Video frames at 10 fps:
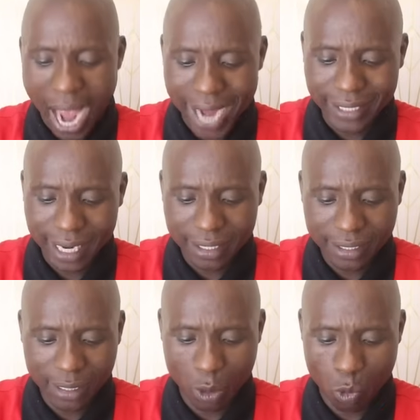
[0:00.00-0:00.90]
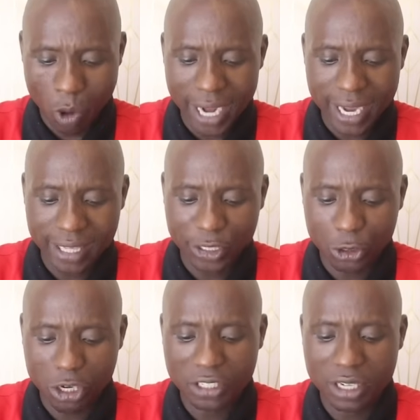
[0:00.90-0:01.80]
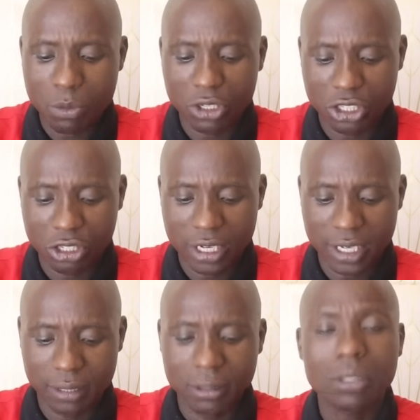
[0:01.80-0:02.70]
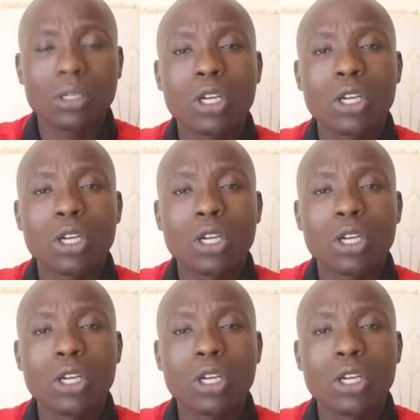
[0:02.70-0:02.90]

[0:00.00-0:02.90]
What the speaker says: High times were in the streets demonstrating,